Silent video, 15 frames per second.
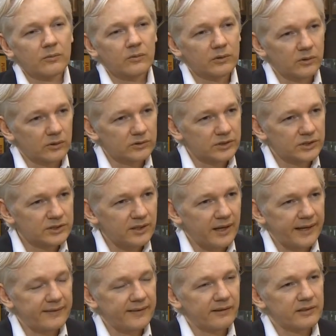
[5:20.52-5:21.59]
Well, look, just
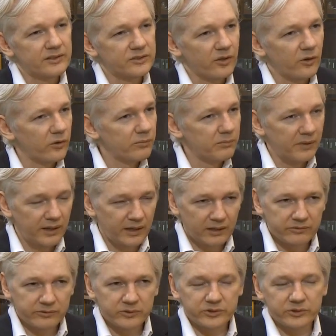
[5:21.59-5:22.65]
like there is no
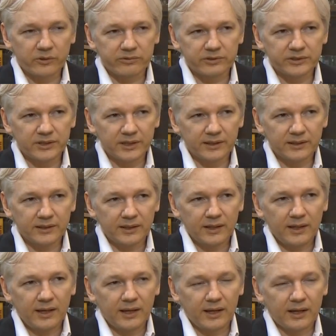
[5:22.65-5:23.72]
meaningful sovereignty
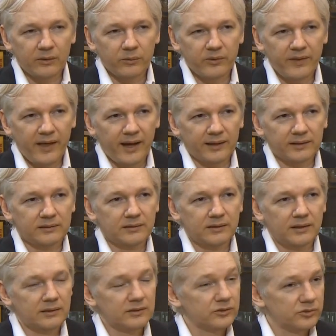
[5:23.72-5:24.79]
without
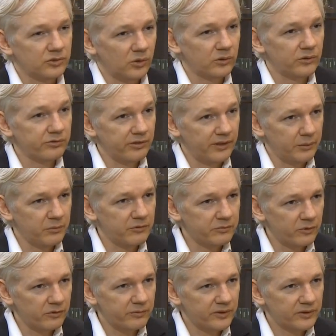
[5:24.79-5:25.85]
control of freedom of
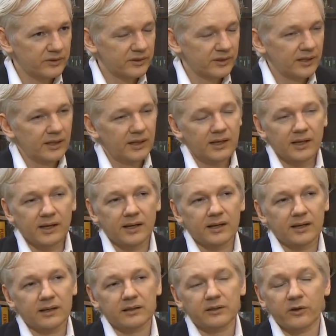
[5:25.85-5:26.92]
movement,
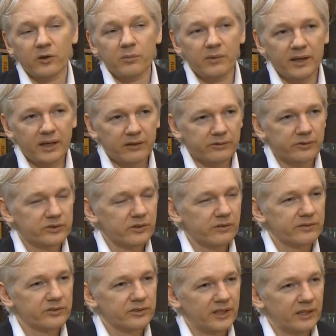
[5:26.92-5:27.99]
no meaningful
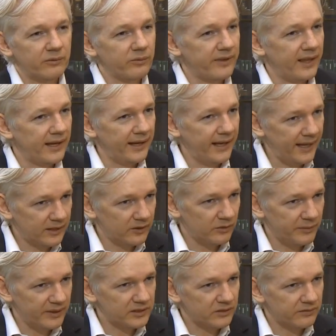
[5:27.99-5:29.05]
sovereignty without
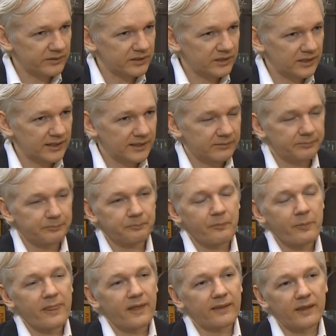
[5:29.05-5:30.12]
economic sovereignty,
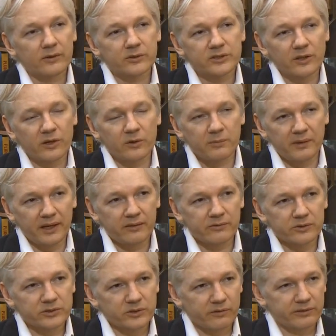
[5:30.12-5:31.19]
there was no
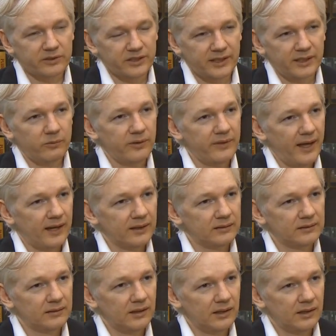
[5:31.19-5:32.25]
meaningful sovereignty without
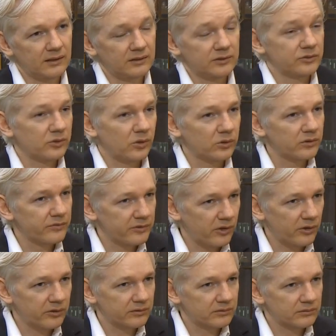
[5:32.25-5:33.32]
control of
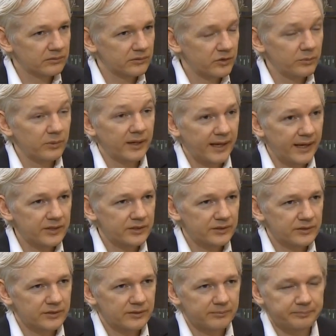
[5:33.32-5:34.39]
your own
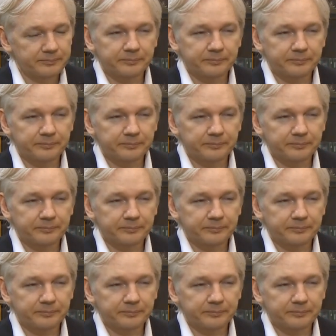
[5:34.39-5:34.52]
communications.